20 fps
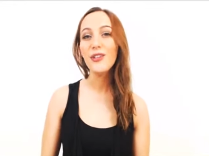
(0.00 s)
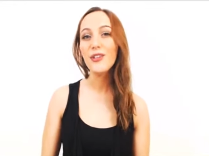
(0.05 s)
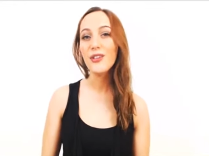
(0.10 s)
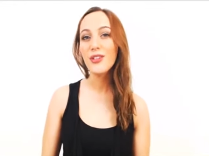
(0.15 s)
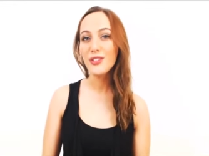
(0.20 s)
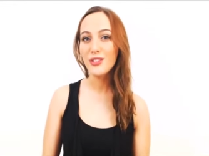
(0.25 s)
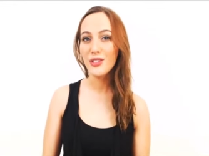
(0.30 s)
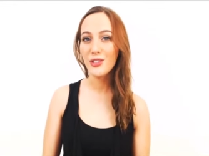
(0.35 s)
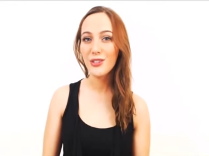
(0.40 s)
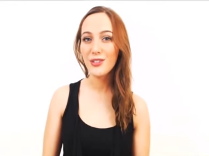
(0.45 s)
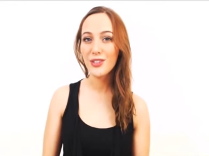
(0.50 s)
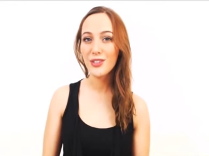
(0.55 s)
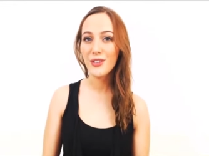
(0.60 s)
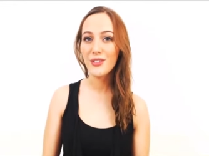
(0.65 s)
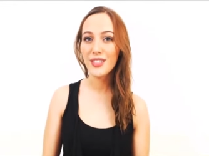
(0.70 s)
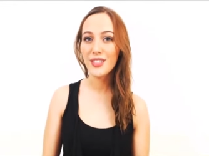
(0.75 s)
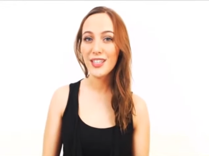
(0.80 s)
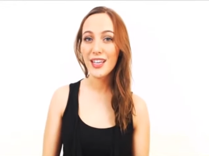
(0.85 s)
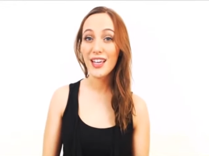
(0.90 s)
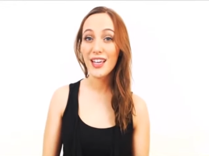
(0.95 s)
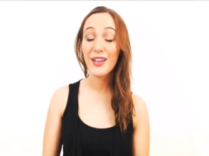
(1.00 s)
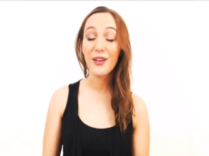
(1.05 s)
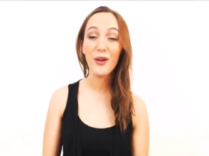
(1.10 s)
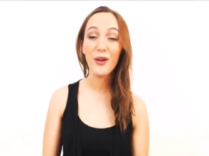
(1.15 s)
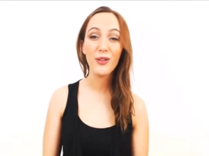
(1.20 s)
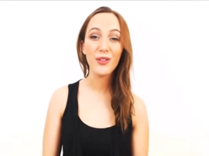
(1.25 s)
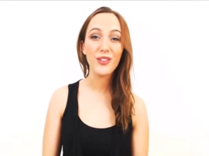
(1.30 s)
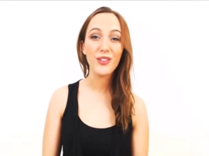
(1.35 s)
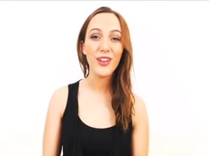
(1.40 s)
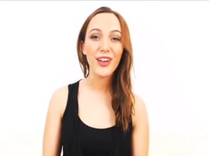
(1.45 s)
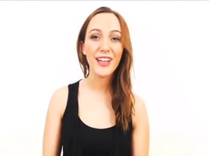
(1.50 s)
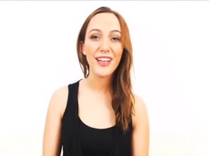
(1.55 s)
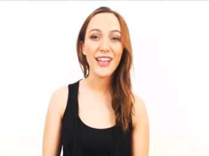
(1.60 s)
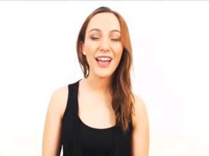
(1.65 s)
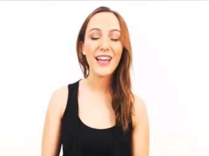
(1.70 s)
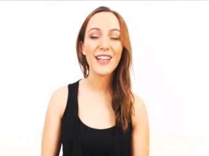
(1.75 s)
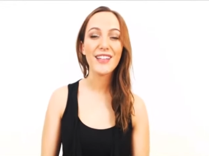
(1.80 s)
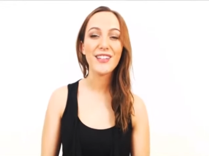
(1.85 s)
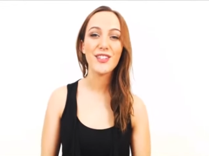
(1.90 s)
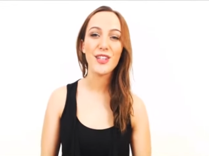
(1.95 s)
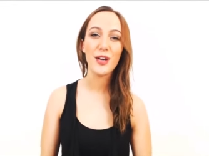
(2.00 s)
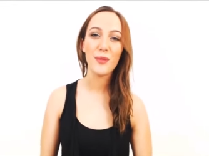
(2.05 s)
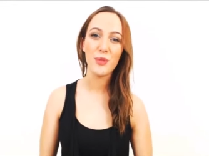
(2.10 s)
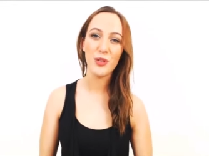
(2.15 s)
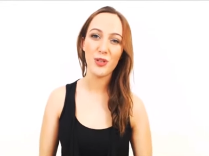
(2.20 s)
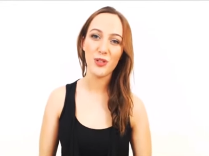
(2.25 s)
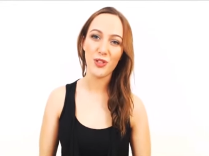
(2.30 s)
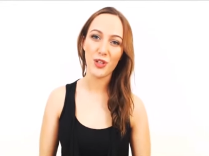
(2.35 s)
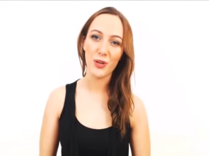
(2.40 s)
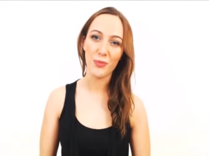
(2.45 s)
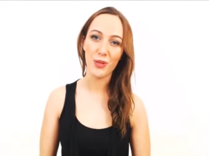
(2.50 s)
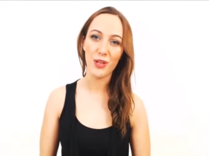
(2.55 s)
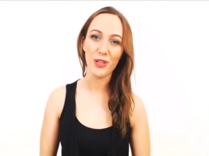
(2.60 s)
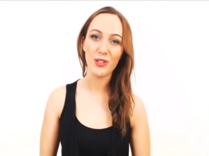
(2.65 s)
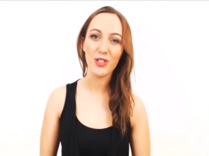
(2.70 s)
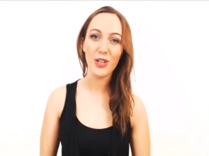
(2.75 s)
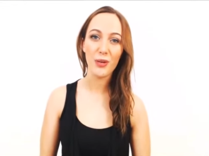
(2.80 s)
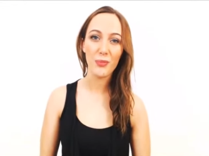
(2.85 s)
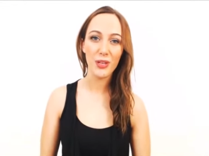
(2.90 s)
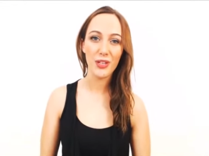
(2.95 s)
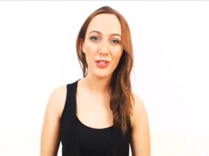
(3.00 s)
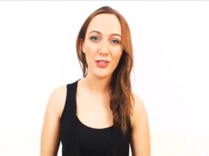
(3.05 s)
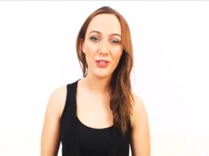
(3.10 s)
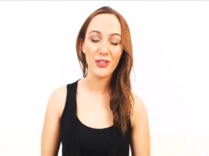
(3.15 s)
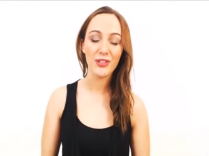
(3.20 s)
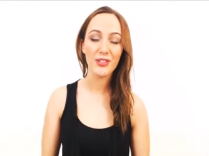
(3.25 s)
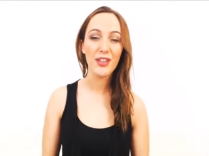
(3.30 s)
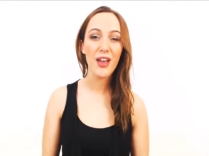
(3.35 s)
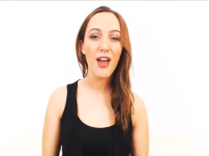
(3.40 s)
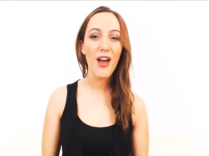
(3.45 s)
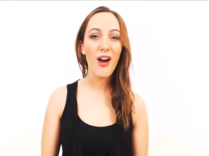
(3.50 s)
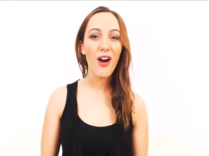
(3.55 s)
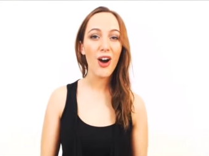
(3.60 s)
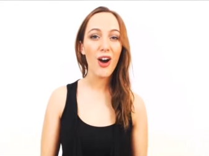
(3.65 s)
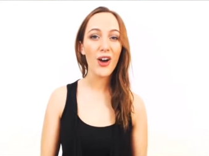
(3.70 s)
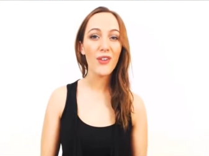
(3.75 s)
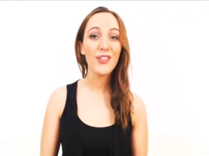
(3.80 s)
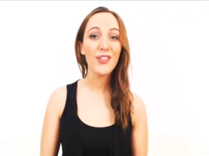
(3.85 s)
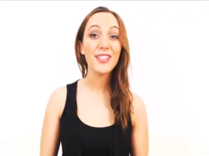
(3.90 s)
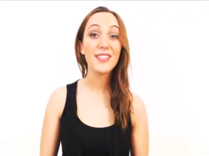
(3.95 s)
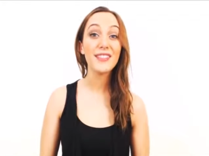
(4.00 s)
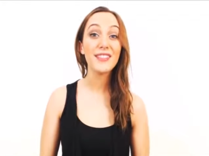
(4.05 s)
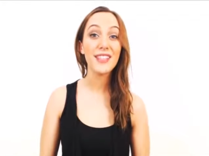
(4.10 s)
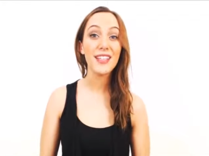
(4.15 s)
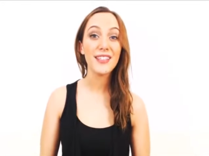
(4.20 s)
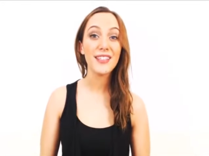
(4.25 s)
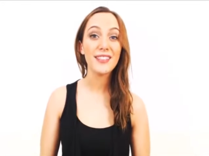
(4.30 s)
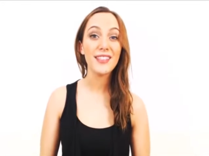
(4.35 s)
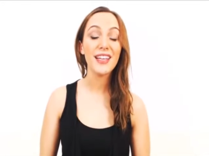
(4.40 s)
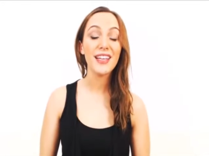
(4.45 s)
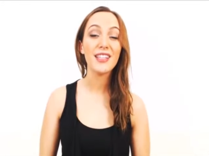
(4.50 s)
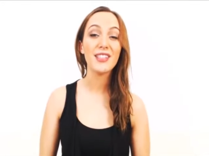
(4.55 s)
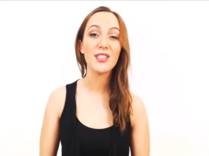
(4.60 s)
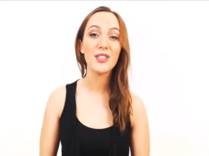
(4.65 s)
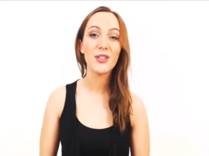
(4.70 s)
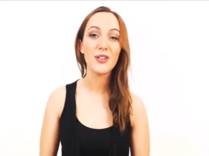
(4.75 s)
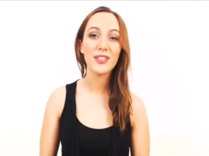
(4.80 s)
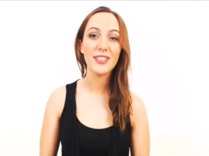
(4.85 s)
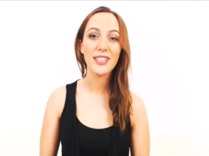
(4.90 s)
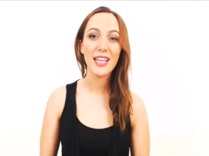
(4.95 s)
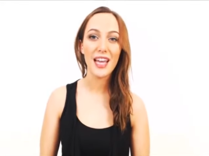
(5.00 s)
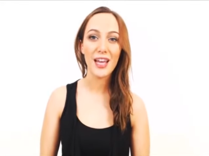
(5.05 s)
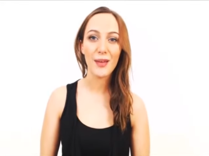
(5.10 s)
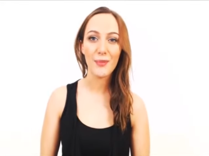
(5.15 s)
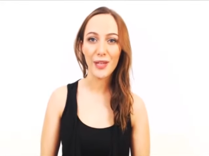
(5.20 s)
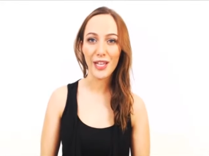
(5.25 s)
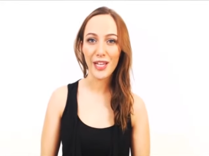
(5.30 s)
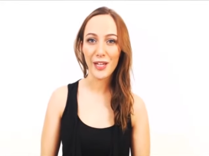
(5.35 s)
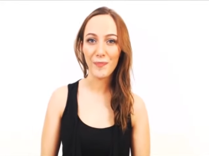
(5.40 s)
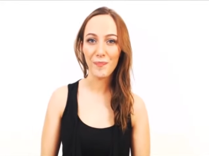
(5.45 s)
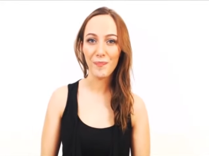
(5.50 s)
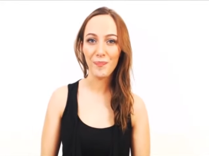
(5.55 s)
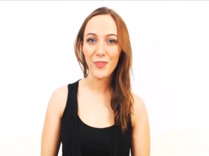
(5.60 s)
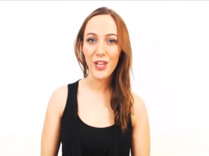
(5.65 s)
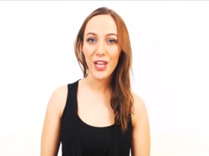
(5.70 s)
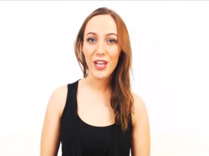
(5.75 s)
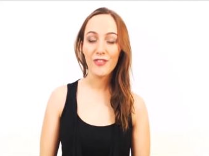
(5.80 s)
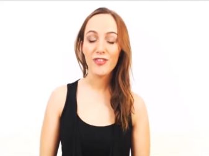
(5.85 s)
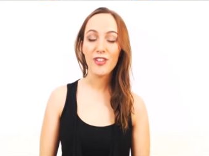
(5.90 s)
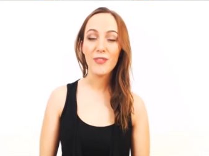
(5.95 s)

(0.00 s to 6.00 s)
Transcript: you can do so today online at www.harvestcc.me.